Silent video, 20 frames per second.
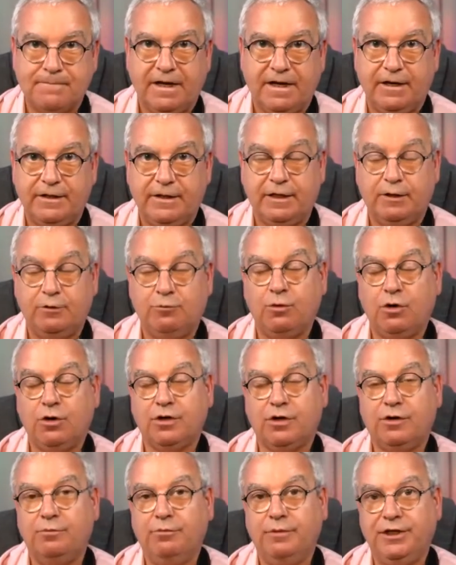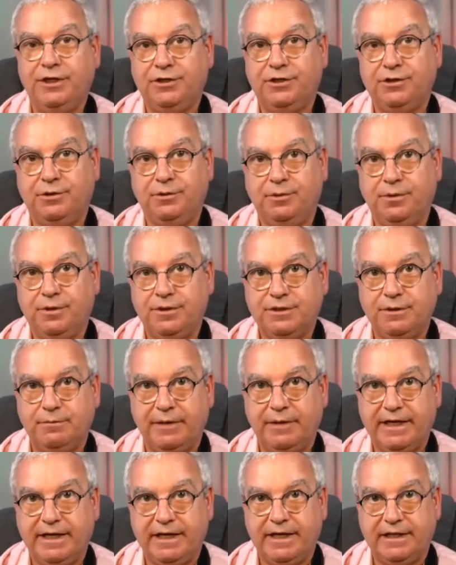and then what can we do to
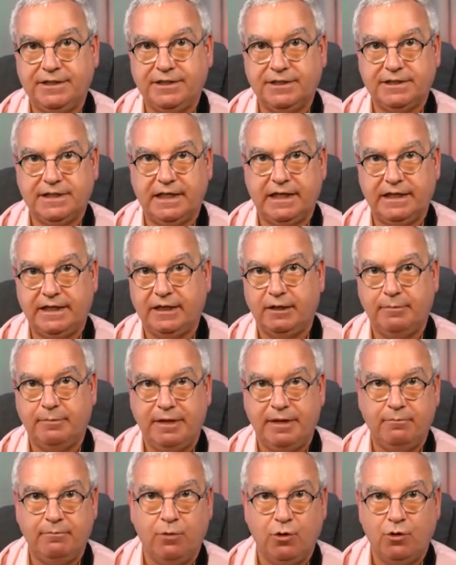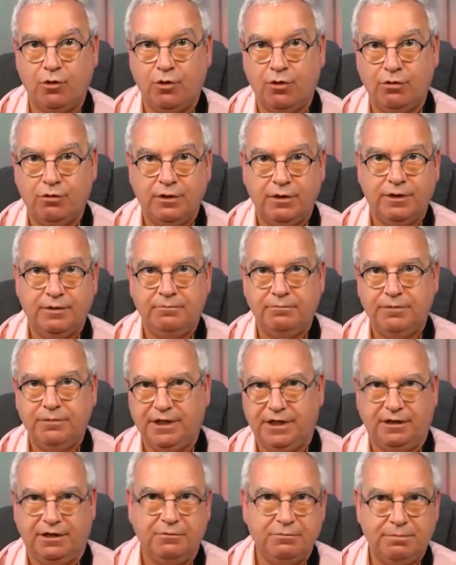make it just that little bit more,
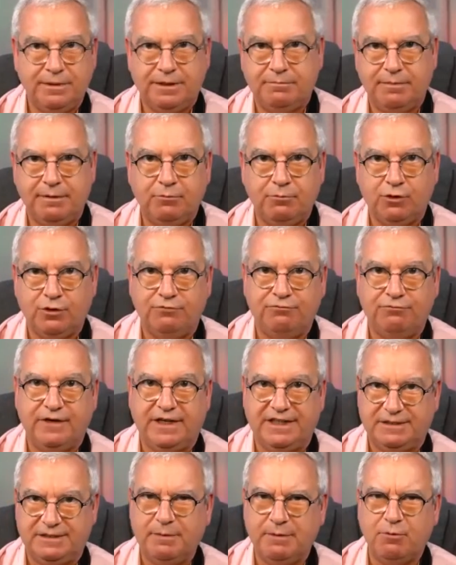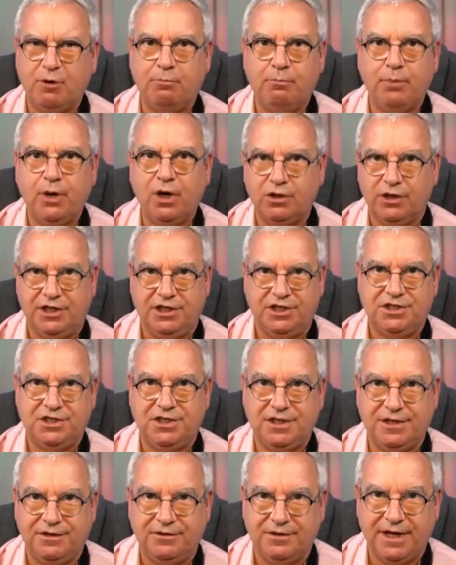you know, a bit, bit more advanced, a bit more
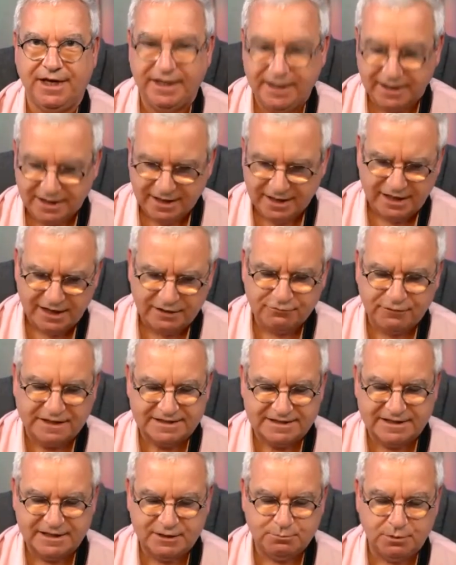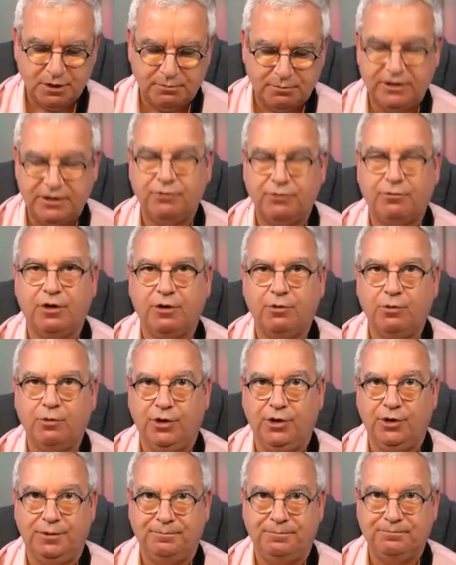polished. Okay, advanced is probably the wrong
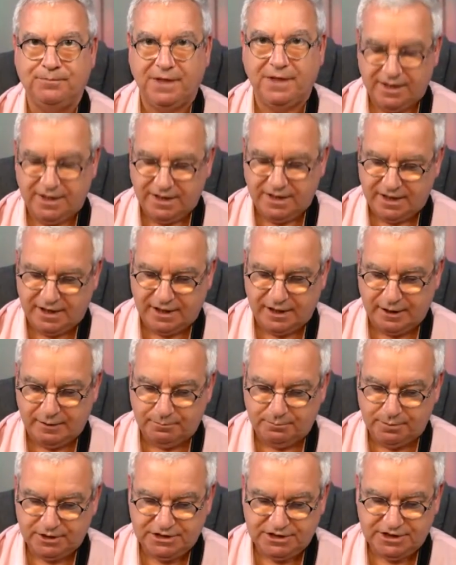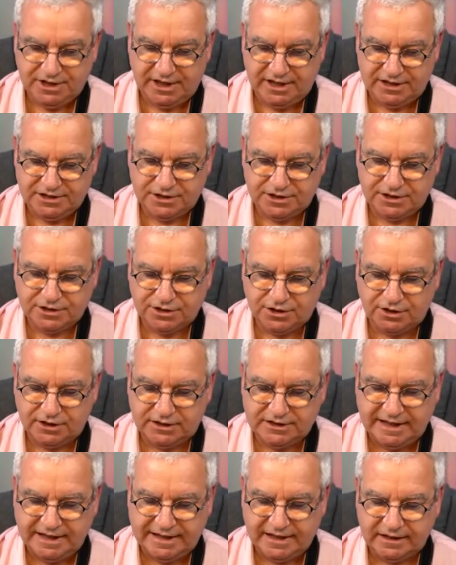word, uh, but uh, it's just going to
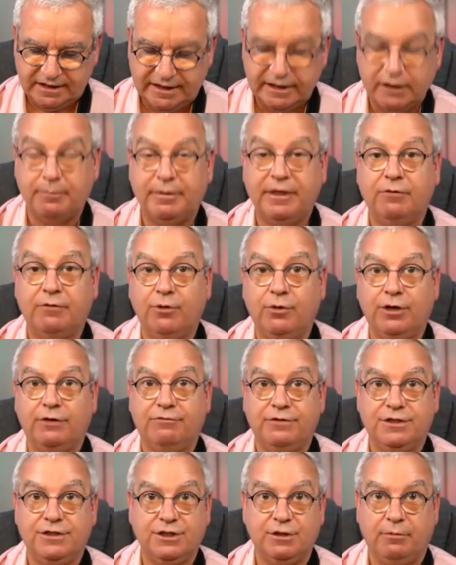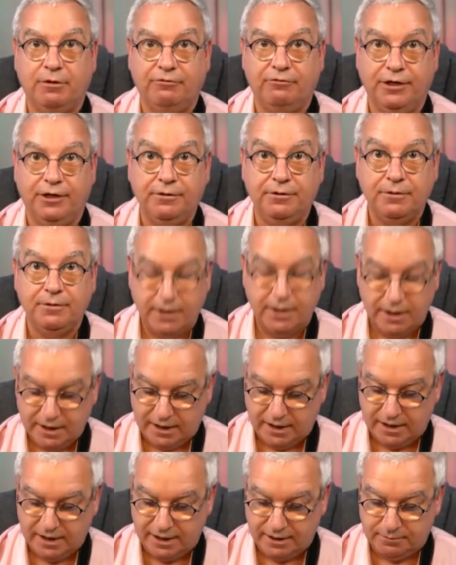take a little bit of work for some of you.
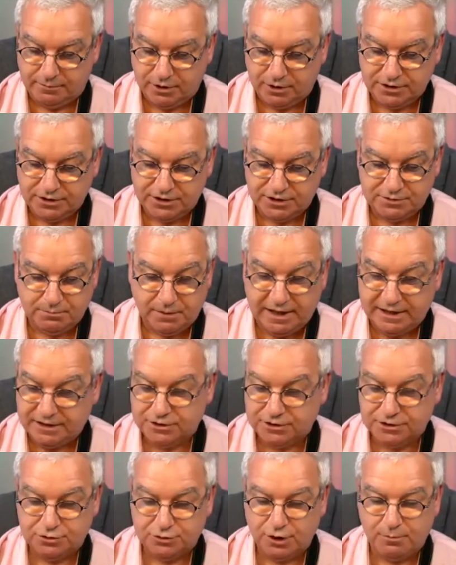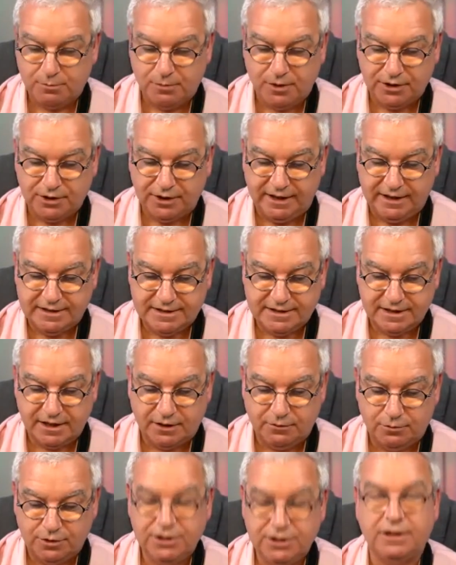Um, others might just drop on it.
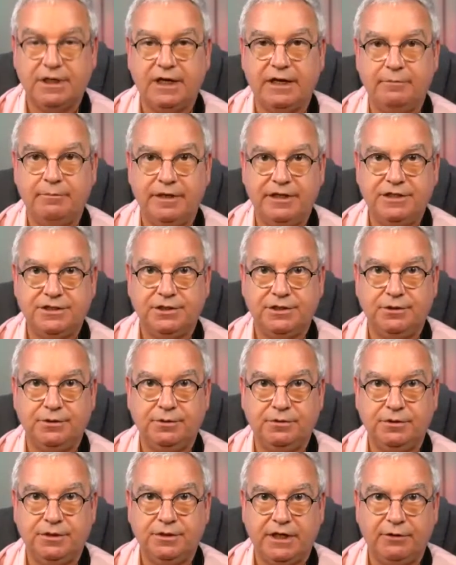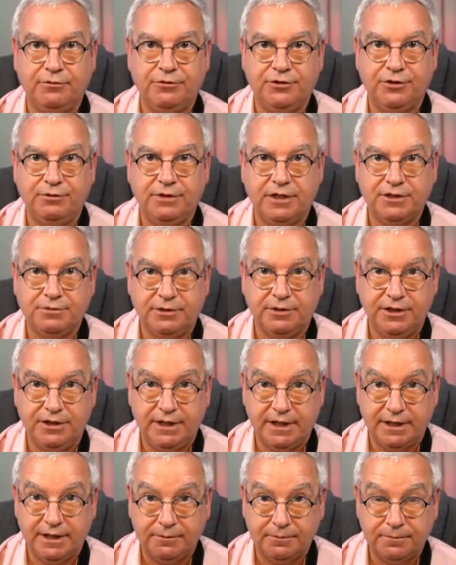So, would you like me to go through this with you
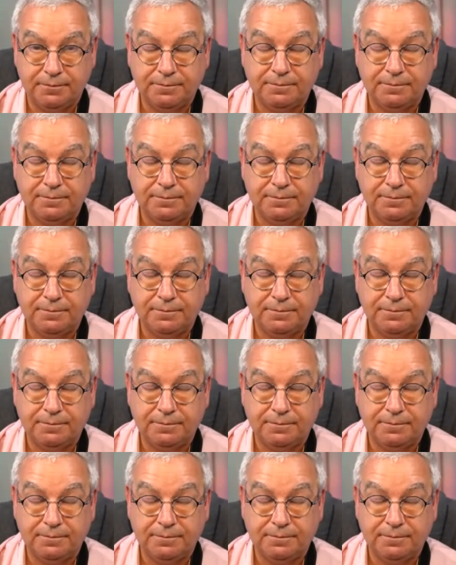now?